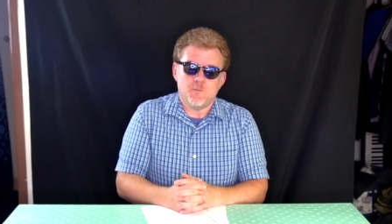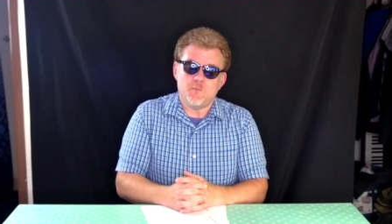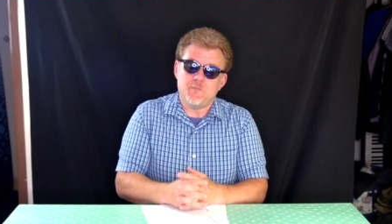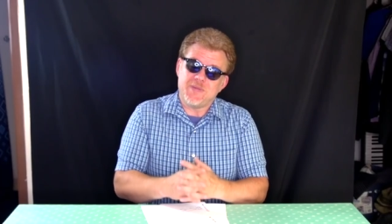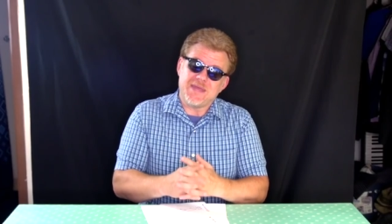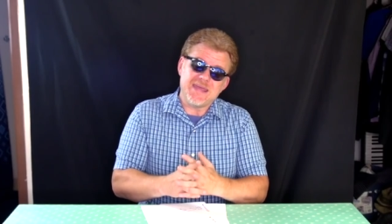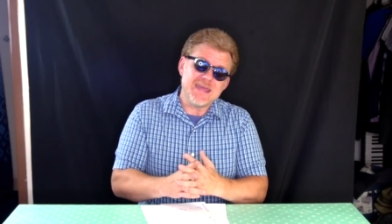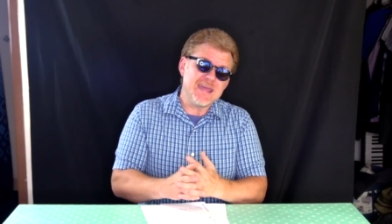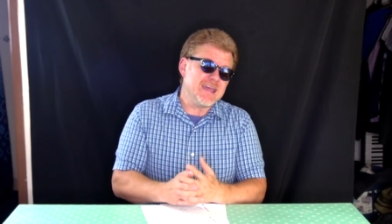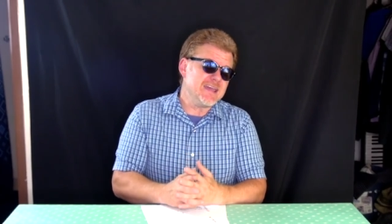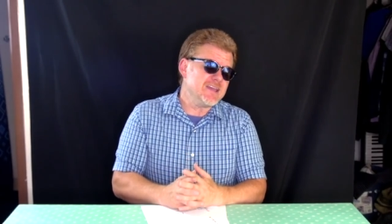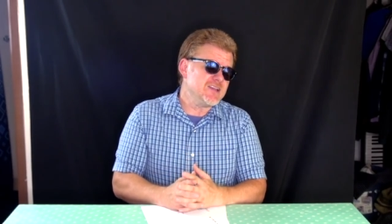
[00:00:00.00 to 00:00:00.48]

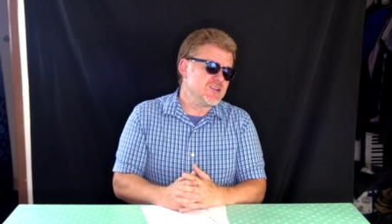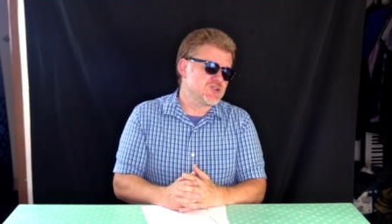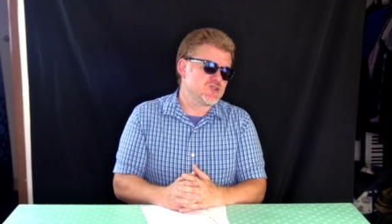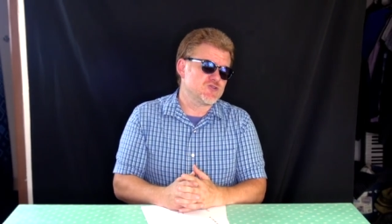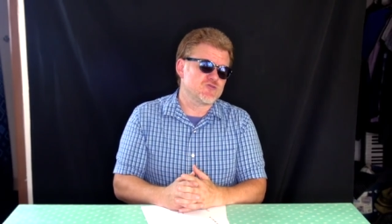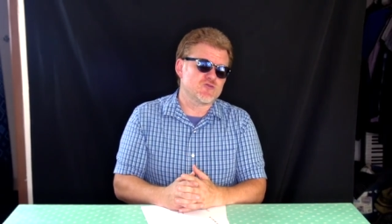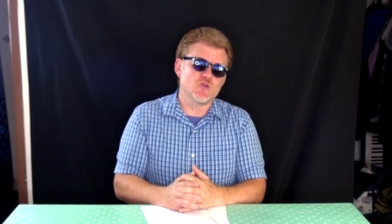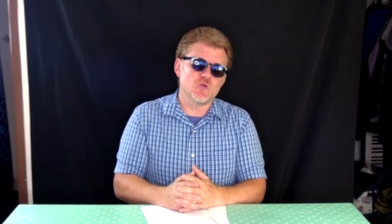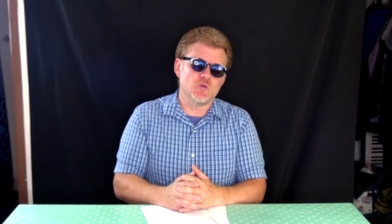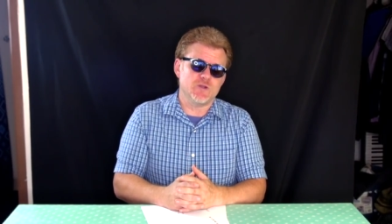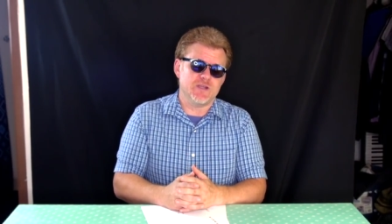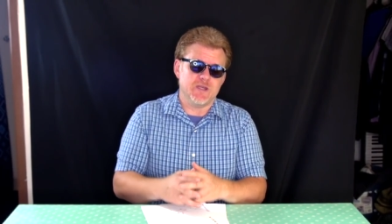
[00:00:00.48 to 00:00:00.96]
Being
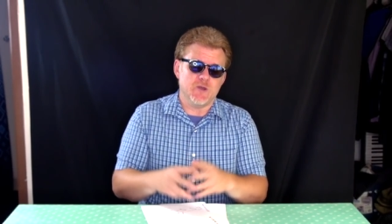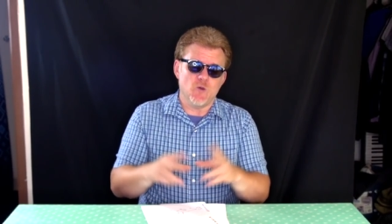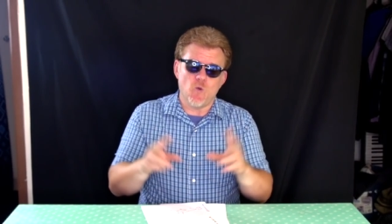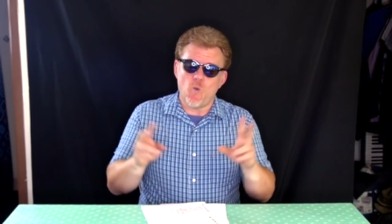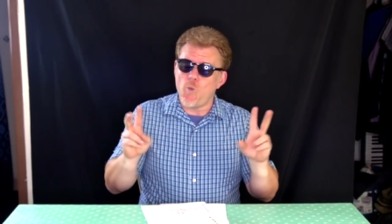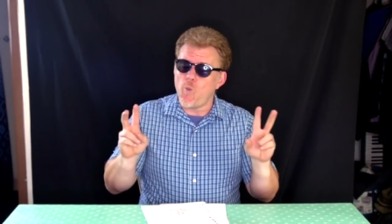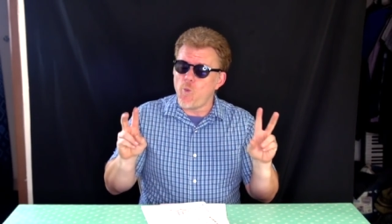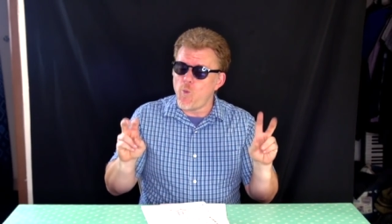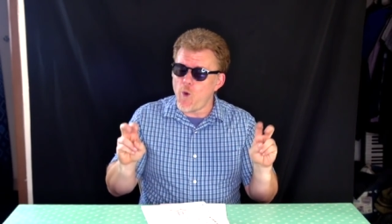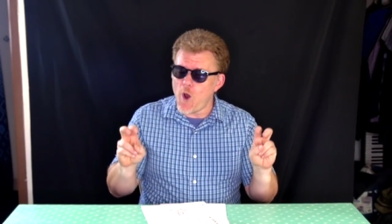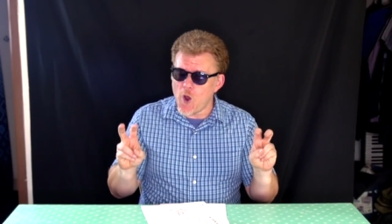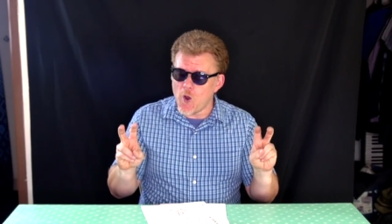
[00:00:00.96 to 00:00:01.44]
truly
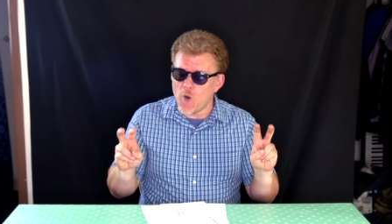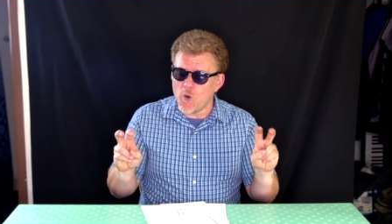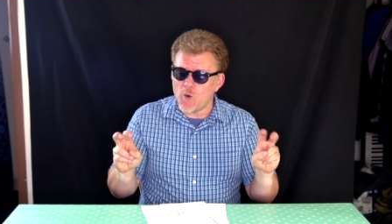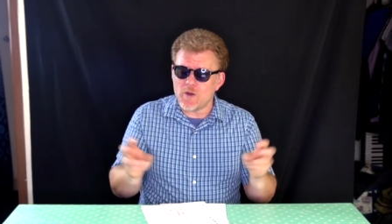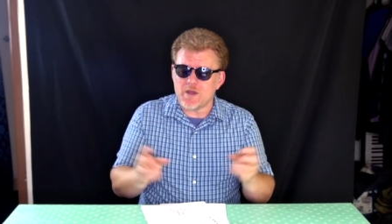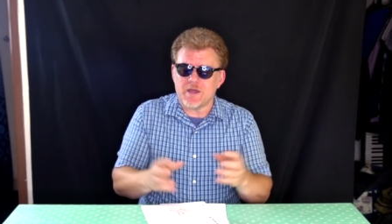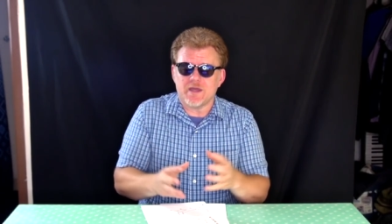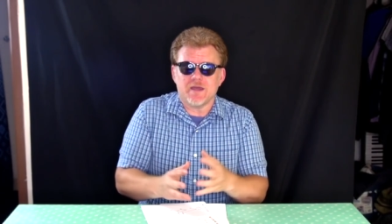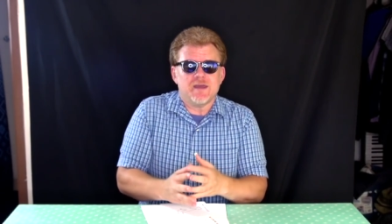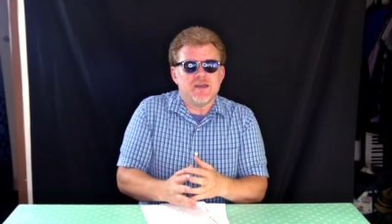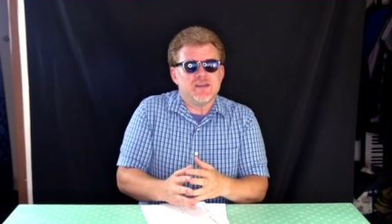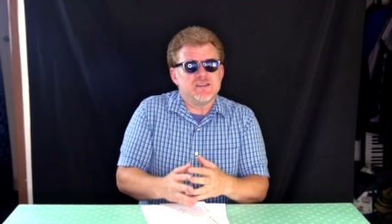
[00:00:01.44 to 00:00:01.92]

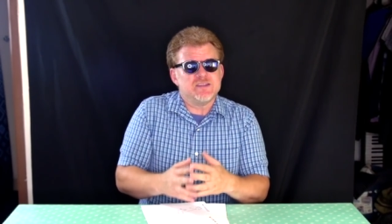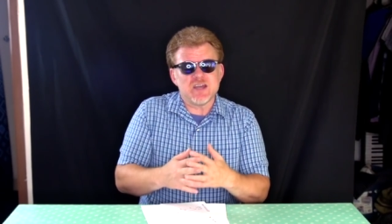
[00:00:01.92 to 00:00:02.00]
woke